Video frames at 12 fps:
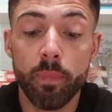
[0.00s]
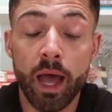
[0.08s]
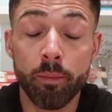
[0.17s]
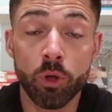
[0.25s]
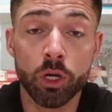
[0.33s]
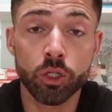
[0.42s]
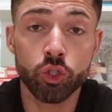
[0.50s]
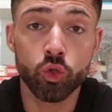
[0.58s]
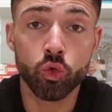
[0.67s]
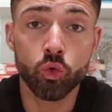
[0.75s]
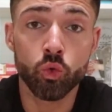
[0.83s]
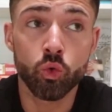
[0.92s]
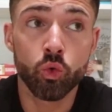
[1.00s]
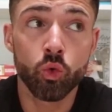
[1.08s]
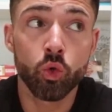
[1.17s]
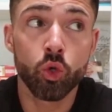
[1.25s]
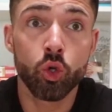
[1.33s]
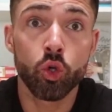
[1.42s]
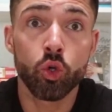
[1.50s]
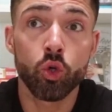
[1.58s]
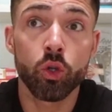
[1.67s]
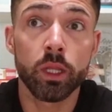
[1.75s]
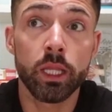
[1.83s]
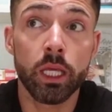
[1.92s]
I'm gonna do
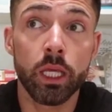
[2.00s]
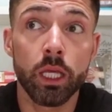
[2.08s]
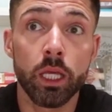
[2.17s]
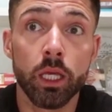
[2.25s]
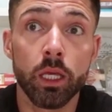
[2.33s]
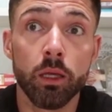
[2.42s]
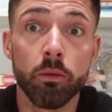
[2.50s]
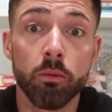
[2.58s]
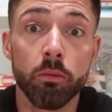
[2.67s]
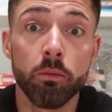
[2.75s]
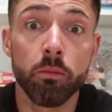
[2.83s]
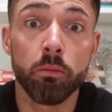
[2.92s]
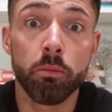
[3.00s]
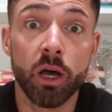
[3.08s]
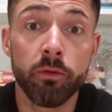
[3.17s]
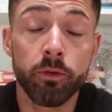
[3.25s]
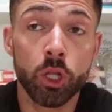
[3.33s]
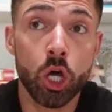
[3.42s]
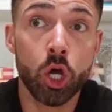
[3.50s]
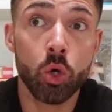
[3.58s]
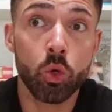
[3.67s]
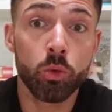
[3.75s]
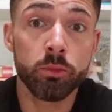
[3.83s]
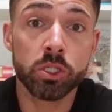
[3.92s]
the
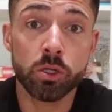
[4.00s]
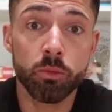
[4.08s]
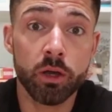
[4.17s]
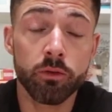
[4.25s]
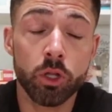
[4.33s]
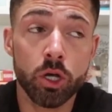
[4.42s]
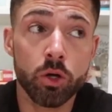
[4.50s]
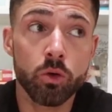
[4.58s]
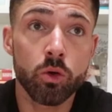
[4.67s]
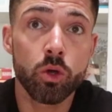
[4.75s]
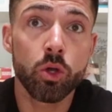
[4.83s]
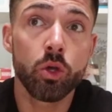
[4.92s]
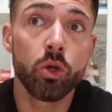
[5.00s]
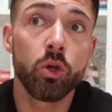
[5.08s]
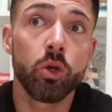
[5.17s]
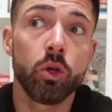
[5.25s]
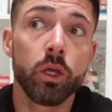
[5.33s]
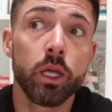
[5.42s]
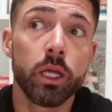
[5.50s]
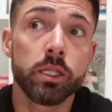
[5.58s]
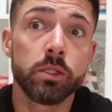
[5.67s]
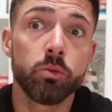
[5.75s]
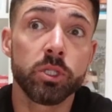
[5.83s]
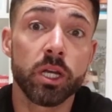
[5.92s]
Buffalo, Mister Buffalo,
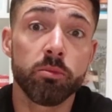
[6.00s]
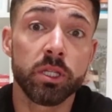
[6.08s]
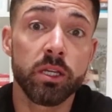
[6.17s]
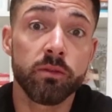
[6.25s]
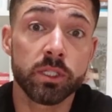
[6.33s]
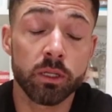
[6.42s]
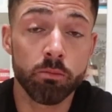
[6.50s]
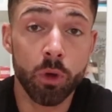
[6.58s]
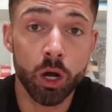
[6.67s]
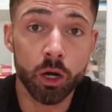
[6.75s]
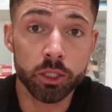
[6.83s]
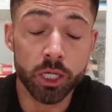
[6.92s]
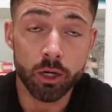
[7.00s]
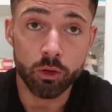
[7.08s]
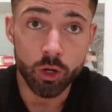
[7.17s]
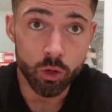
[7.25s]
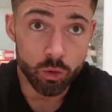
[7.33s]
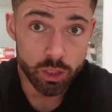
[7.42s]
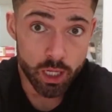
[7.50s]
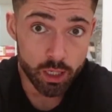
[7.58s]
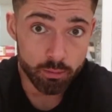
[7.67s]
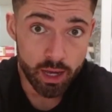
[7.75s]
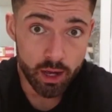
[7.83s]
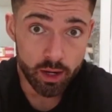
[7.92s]
it's, which I believe is in March. I don't know a ton
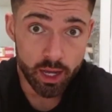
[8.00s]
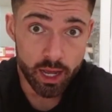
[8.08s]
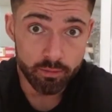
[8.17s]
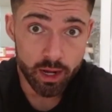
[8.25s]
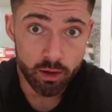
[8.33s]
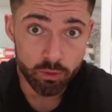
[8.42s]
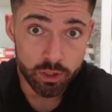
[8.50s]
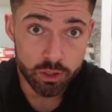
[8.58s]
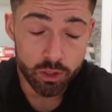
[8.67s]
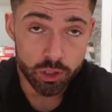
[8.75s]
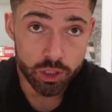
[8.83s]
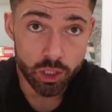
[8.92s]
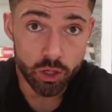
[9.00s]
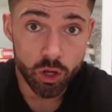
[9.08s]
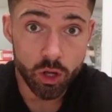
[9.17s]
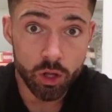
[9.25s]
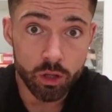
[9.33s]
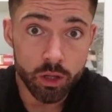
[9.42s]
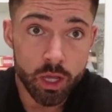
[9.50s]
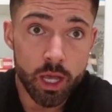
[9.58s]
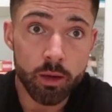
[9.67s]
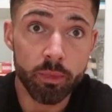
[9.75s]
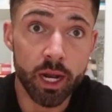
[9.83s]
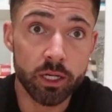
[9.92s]
about it. I have not researched at all.
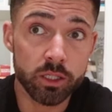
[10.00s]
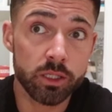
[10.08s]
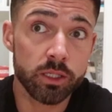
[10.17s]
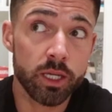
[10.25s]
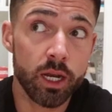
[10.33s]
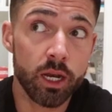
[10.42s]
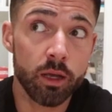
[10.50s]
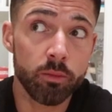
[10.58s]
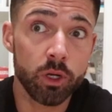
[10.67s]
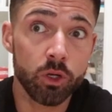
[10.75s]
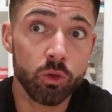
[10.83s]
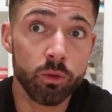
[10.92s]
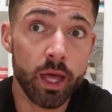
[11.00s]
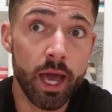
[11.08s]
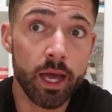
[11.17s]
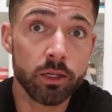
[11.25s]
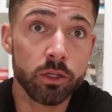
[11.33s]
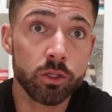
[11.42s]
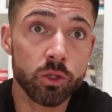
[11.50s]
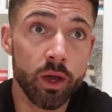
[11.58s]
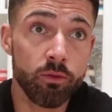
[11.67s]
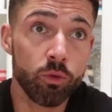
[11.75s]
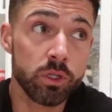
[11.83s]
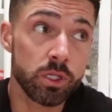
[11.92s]
But I just decided I'm gonna do that, so I
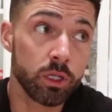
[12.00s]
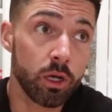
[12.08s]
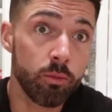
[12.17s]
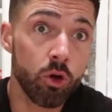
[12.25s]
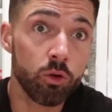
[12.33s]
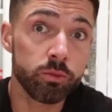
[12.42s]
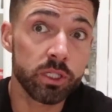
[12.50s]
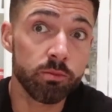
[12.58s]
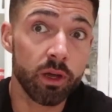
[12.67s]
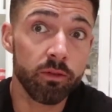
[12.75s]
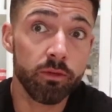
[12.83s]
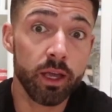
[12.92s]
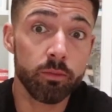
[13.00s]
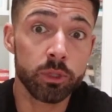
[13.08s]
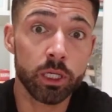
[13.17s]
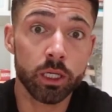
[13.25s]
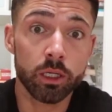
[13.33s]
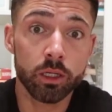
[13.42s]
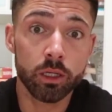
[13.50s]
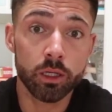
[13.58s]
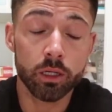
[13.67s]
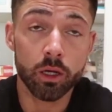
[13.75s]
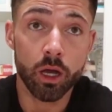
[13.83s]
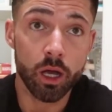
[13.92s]
have a reason to come home, see my family.
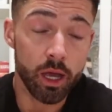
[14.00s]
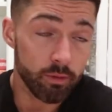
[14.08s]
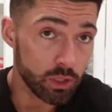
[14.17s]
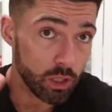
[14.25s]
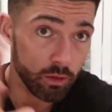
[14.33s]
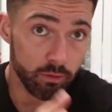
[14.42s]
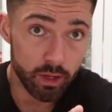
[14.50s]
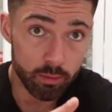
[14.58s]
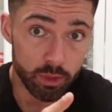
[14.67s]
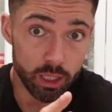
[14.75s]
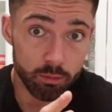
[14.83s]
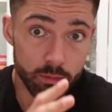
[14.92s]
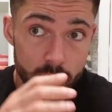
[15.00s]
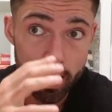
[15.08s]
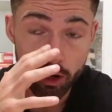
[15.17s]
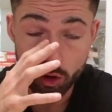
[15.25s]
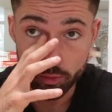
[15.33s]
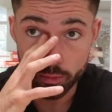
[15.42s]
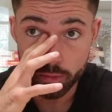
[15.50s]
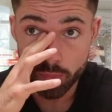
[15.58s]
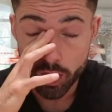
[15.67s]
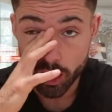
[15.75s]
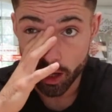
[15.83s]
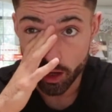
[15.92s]
Uh, I have a ton of family back home in,
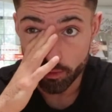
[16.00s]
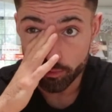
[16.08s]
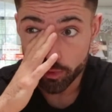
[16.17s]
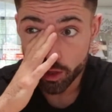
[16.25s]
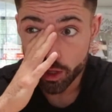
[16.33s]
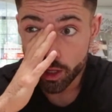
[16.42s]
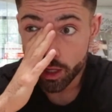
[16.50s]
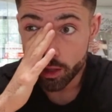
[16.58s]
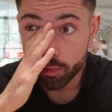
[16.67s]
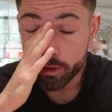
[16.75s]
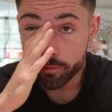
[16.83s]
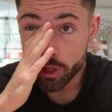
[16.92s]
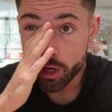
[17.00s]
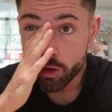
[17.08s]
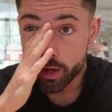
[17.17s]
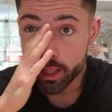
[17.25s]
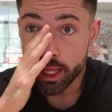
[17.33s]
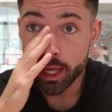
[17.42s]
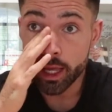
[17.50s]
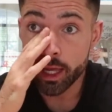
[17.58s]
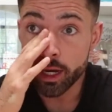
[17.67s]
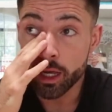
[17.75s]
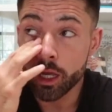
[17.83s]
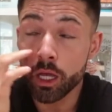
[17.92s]
um, in Buffalo, and
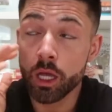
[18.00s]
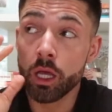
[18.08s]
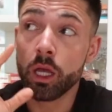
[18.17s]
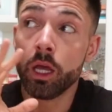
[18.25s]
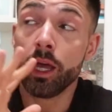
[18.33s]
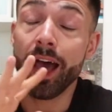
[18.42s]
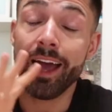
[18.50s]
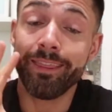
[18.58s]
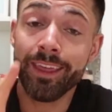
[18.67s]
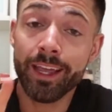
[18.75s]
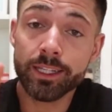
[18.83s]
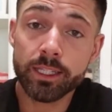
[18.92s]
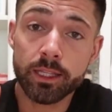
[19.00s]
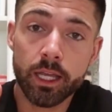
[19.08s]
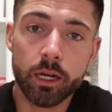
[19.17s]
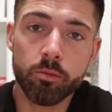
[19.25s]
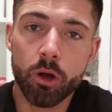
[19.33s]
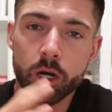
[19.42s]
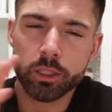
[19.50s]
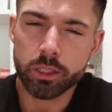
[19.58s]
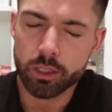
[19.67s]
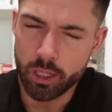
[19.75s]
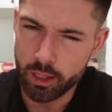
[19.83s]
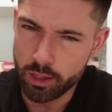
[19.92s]
then I think it's at the end of March.
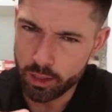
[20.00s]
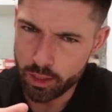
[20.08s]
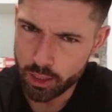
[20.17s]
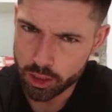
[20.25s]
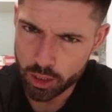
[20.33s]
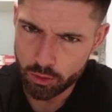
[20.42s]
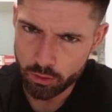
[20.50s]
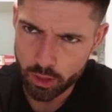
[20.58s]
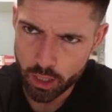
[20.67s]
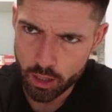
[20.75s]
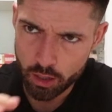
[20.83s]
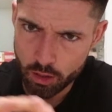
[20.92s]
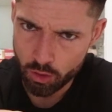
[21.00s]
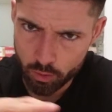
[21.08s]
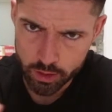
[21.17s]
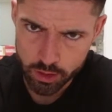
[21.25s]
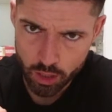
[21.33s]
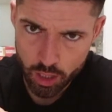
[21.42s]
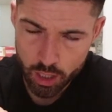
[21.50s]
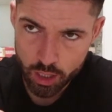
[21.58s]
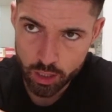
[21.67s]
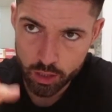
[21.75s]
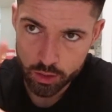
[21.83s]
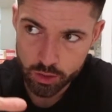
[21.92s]
I think they generally always are.
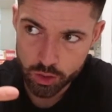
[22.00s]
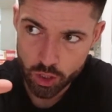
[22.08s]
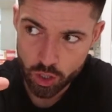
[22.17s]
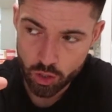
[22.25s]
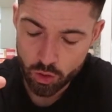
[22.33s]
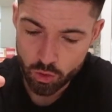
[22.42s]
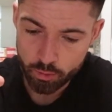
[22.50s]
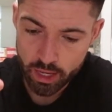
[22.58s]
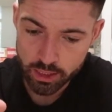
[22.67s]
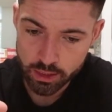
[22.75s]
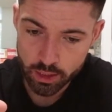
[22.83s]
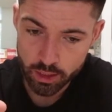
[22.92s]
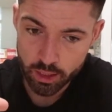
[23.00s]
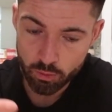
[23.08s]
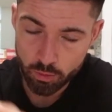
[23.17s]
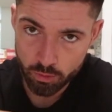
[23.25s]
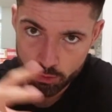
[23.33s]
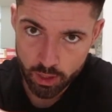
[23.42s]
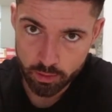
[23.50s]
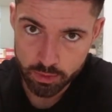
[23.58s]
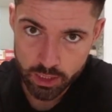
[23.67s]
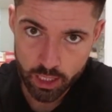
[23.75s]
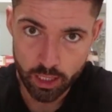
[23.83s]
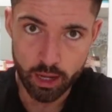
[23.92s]
So basically what I'm
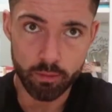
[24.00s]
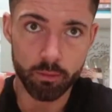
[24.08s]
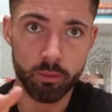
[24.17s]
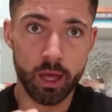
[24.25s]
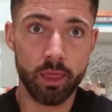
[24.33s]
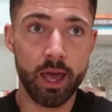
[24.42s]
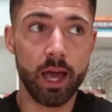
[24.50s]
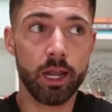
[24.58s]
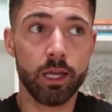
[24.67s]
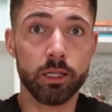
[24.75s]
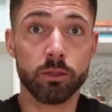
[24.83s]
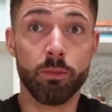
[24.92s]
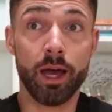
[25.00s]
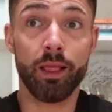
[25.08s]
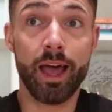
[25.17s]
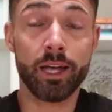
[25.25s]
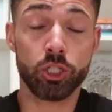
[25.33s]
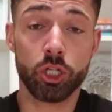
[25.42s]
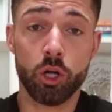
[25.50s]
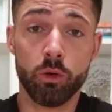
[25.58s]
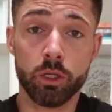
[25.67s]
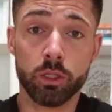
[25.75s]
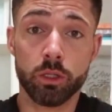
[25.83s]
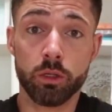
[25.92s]
saying by that is my last show
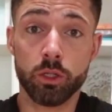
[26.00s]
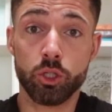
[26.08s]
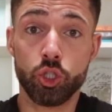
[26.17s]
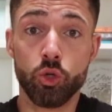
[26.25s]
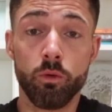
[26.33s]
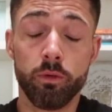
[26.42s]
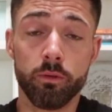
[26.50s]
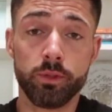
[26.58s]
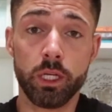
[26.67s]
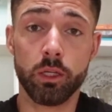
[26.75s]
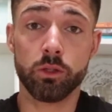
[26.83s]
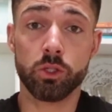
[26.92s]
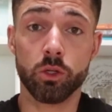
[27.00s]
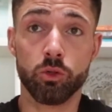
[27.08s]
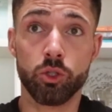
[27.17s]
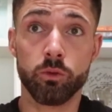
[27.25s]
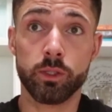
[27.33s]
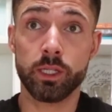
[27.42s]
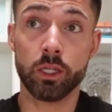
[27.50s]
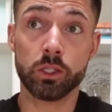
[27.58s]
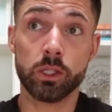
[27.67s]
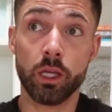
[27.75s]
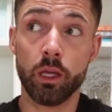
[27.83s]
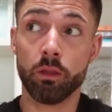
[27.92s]
is June fifteenth. So June
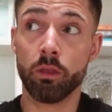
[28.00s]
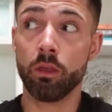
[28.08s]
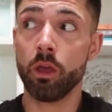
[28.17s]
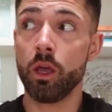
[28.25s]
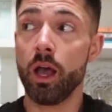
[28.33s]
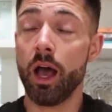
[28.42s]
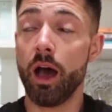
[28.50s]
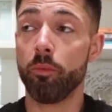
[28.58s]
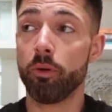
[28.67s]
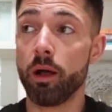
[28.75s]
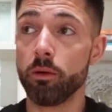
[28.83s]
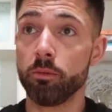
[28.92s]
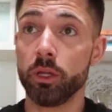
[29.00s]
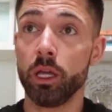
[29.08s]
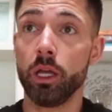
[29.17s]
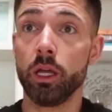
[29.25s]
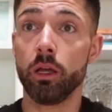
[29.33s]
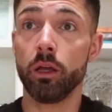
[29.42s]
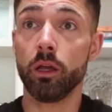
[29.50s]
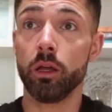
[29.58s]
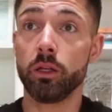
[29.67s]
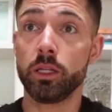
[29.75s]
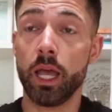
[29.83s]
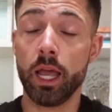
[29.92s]
sixteenth, I'll probably
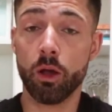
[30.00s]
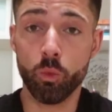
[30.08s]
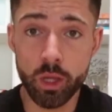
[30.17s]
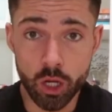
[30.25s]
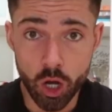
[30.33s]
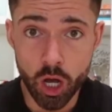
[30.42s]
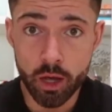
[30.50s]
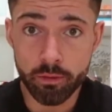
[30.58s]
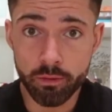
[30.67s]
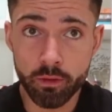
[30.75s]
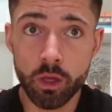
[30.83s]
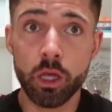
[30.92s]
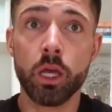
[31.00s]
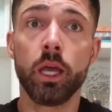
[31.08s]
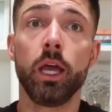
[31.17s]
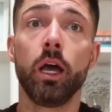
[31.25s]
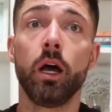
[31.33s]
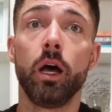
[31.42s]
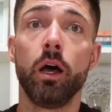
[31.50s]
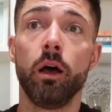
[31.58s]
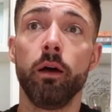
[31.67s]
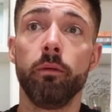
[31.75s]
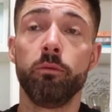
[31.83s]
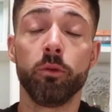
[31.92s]
take a week off
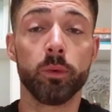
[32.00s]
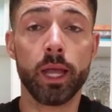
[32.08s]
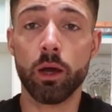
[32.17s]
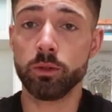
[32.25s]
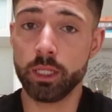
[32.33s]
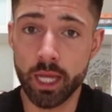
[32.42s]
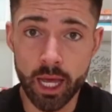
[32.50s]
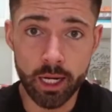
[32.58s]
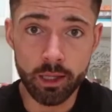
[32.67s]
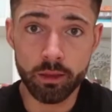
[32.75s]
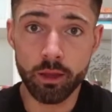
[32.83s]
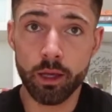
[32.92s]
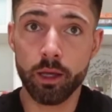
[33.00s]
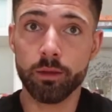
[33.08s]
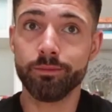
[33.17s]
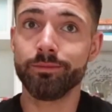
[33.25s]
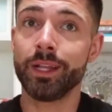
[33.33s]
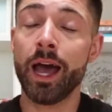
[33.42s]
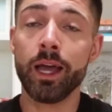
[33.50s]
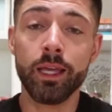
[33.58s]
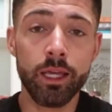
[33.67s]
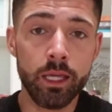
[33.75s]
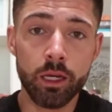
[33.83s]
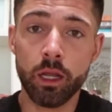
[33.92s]
uh, from counting anything, not
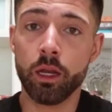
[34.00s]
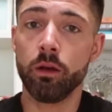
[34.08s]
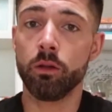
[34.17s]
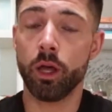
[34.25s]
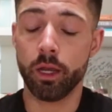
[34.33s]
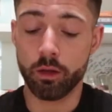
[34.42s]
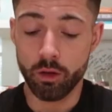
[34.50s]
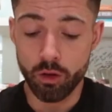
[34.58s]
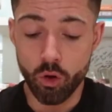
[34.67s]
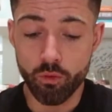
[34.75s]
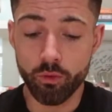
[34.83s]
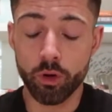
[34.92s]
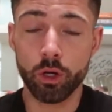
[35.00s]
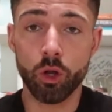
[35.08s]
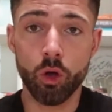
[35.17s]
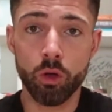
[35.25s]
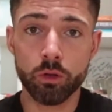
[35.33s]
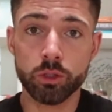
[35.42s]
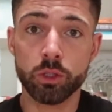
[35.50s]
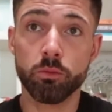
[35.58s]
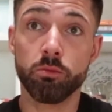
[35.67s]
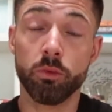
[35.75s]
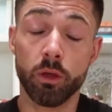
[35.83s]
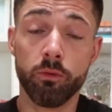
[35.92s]
eat and like overindulge.
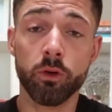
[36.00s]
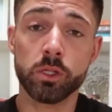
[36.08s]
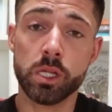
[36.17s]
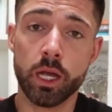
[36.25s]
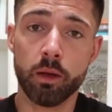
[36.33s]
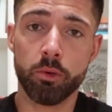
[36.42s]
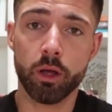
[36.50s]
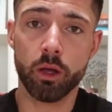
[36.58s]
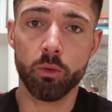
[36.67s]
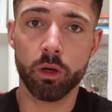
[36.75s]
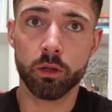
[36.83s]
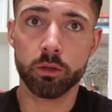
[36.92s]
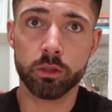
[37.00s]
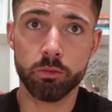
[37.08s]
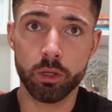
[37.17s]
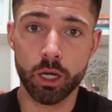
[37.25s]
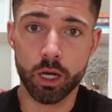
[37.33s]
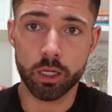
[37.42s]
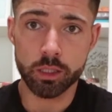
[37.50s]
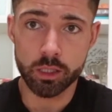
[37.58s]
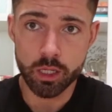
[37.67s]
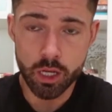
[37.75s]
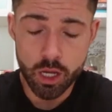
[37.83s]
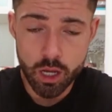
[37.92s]
The first day I probably will, to be honest,
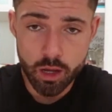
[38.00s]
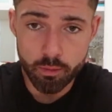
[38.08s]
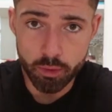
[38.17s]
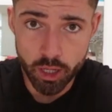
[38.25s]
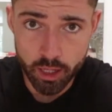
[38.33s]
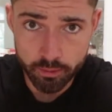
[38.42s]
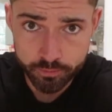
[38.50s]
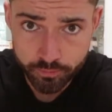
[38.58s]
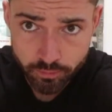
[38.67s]
but